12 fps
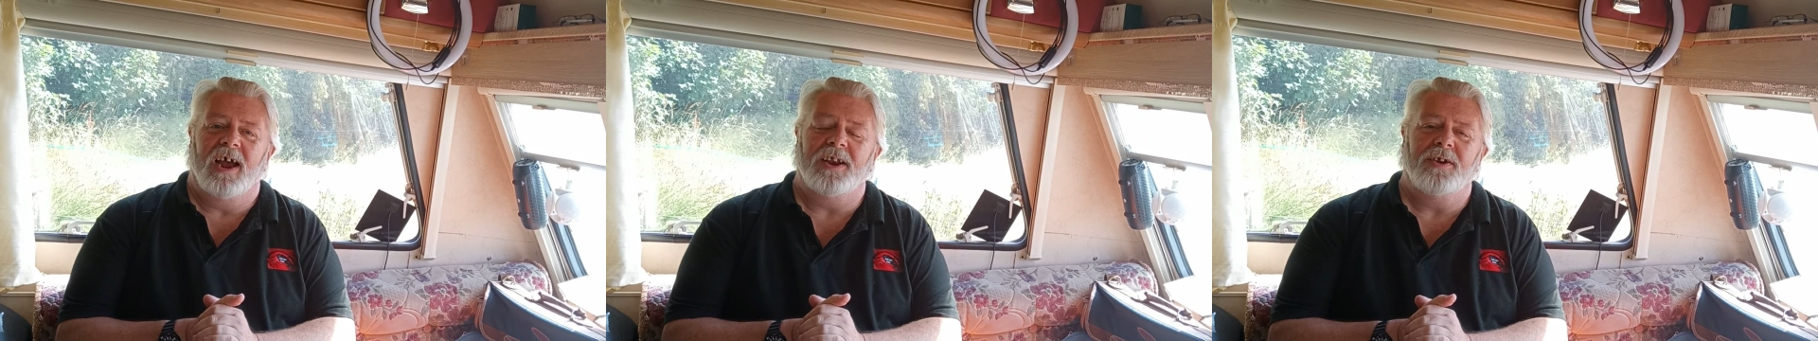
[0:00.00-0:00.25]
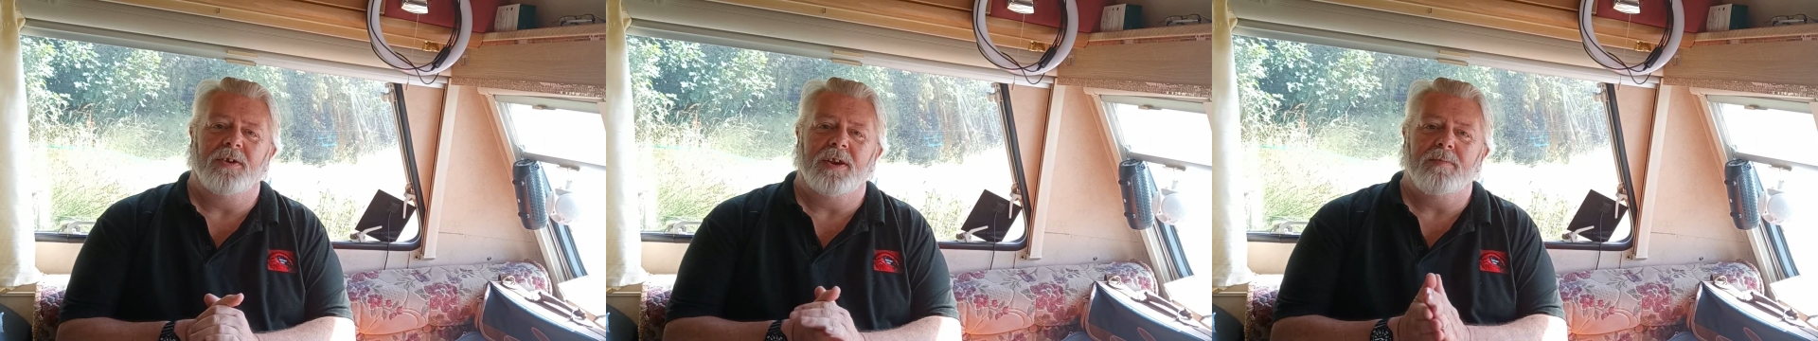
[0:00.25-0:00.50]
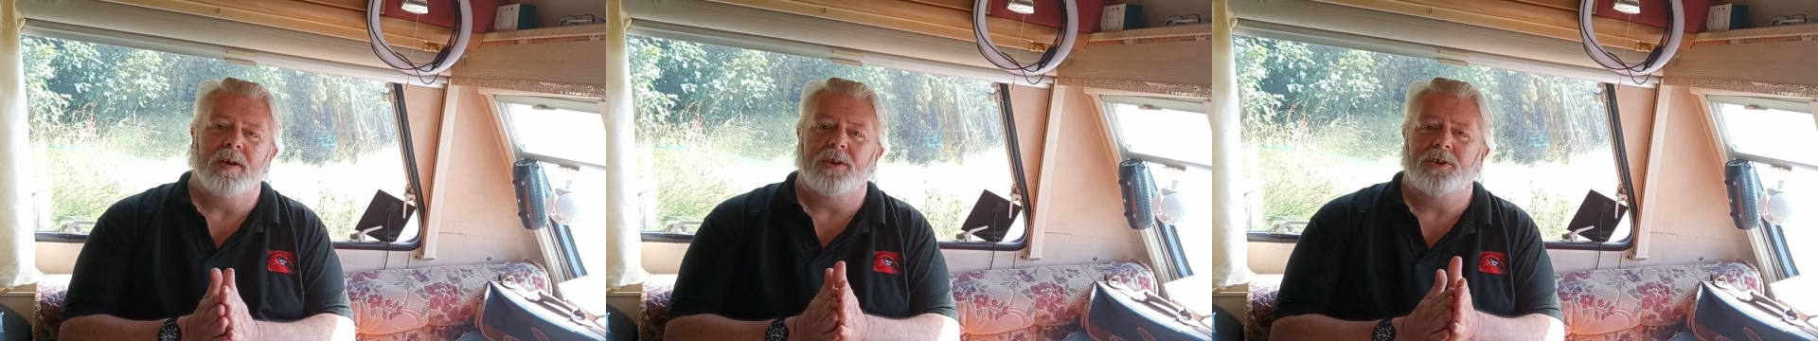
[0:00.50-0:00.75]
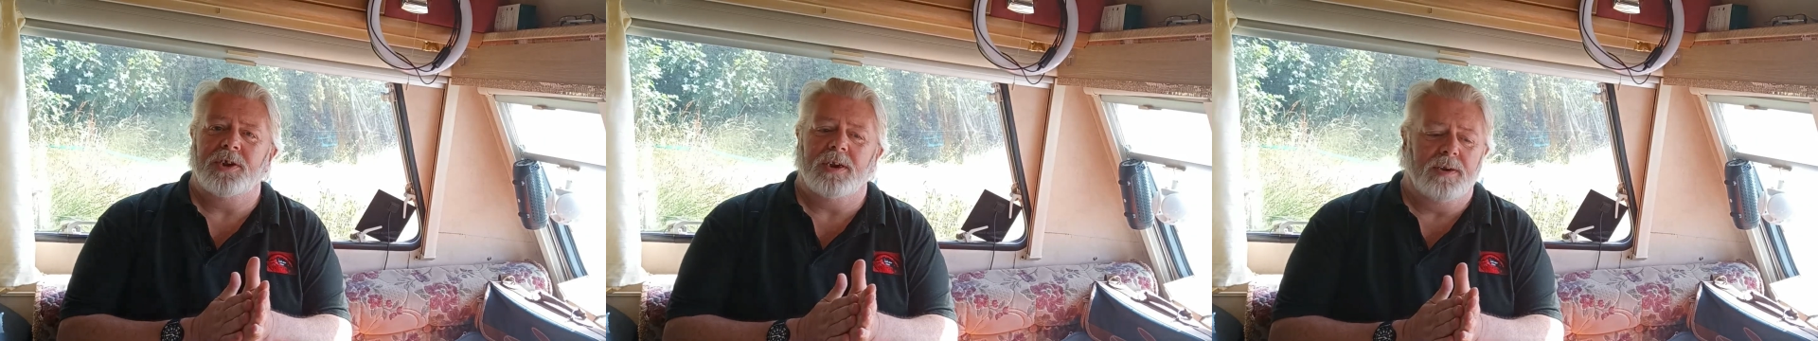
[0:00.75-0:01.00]
I don't
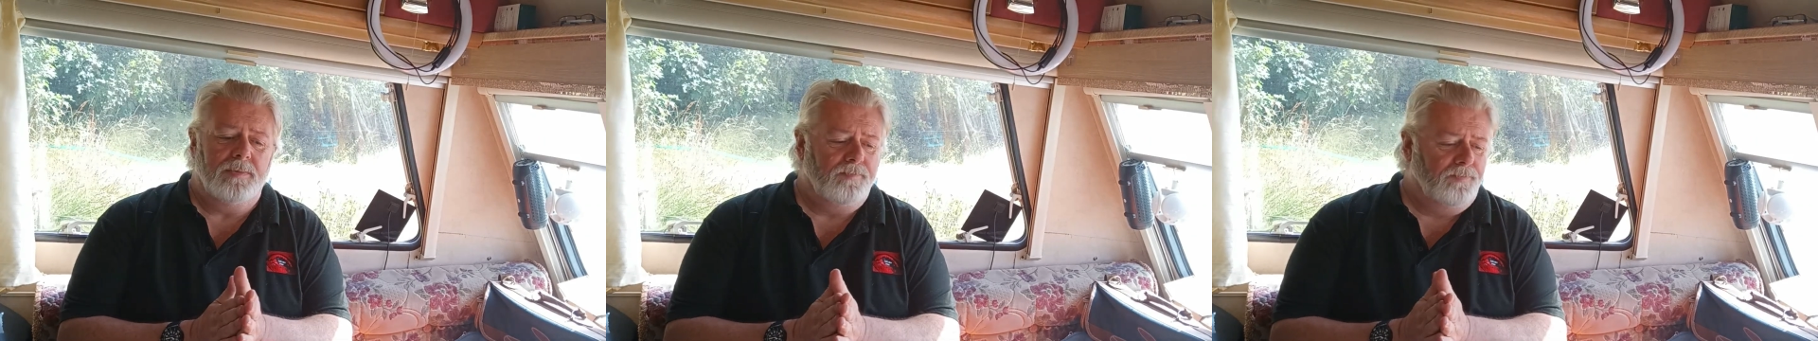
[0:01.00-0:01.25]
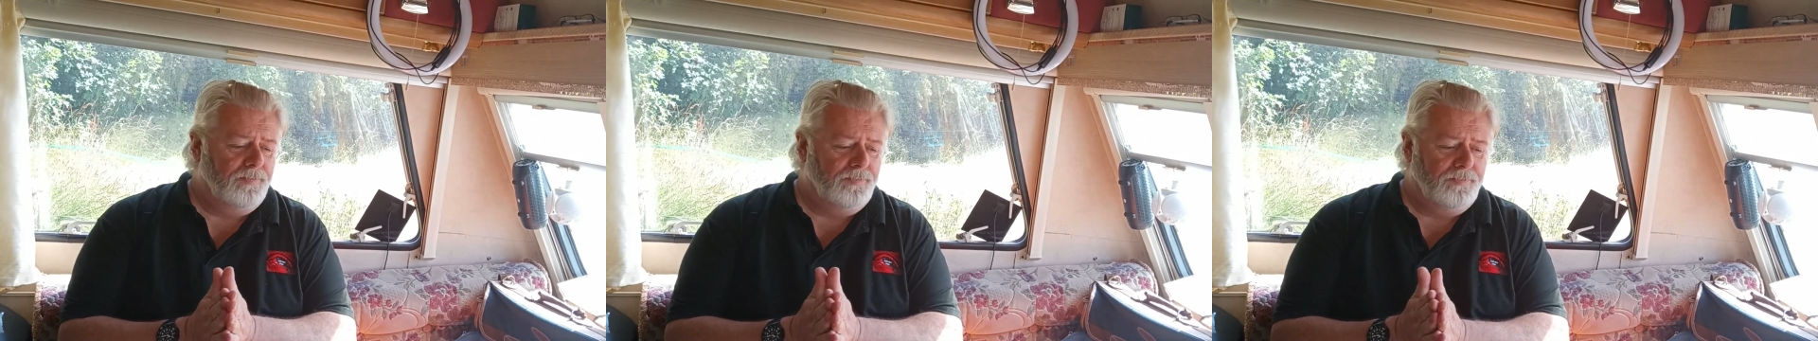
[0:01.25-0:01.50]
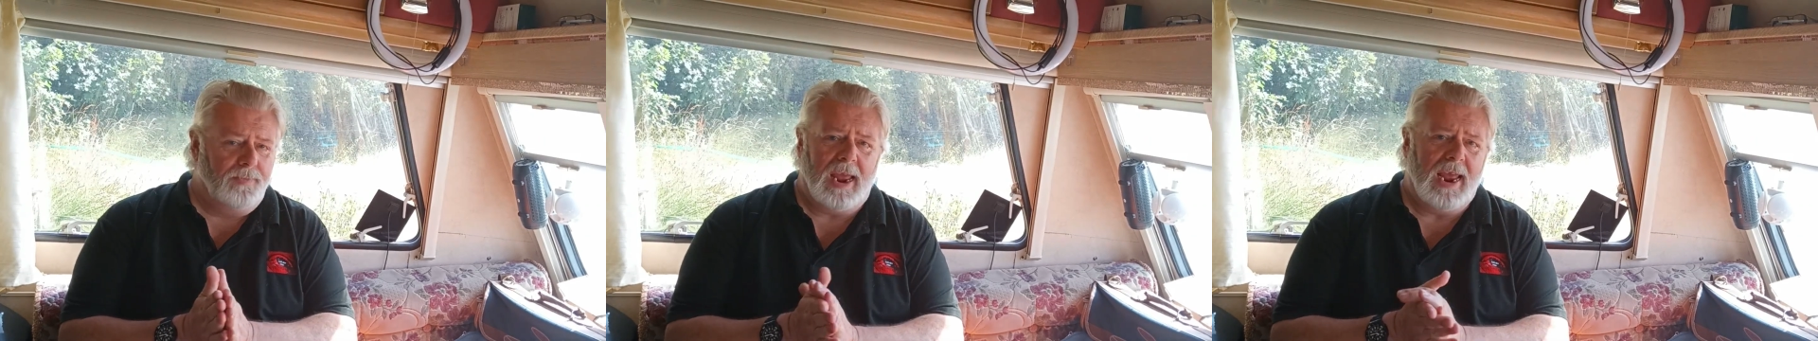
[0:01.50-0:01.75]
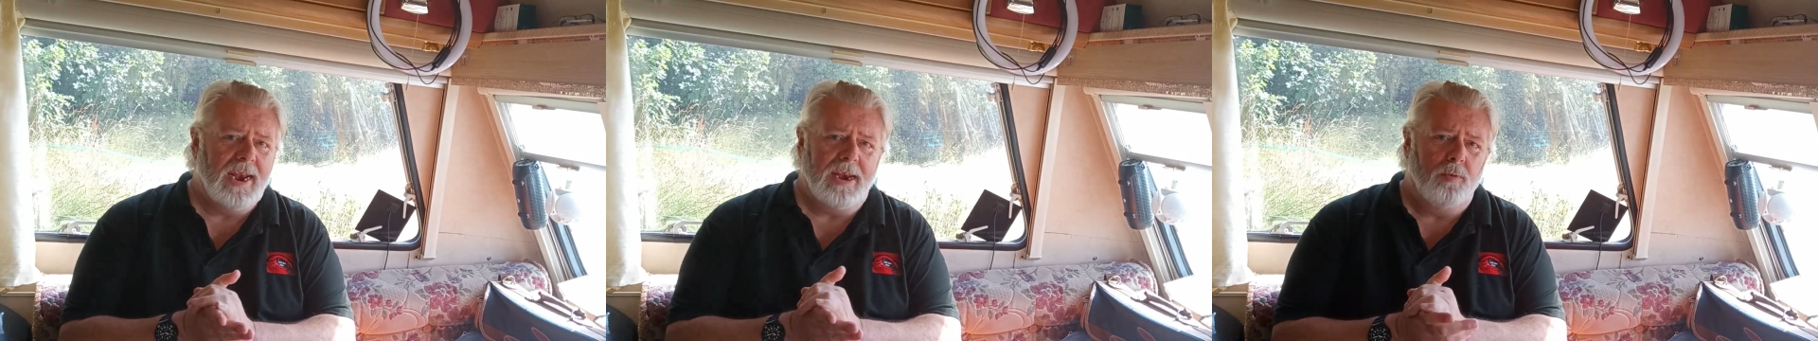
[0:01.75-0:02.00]
imagine
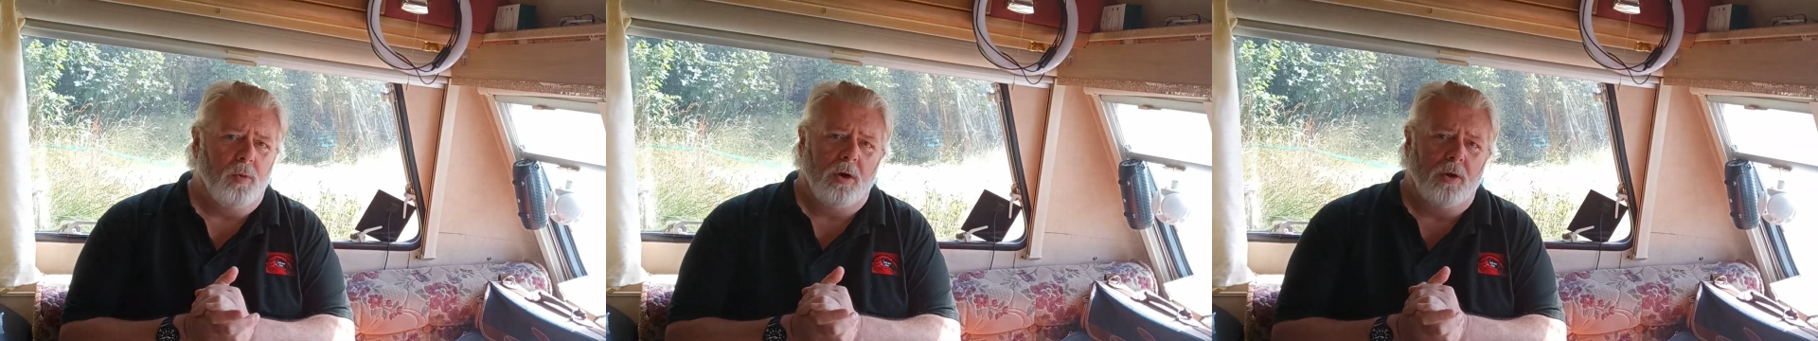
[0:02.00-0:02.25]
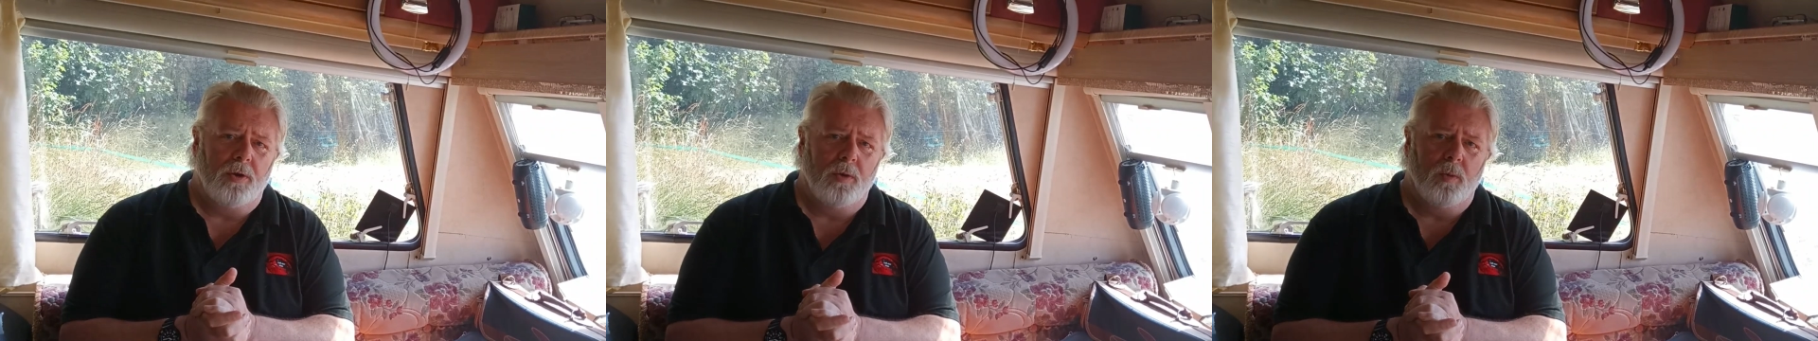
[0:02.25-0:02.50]
anyone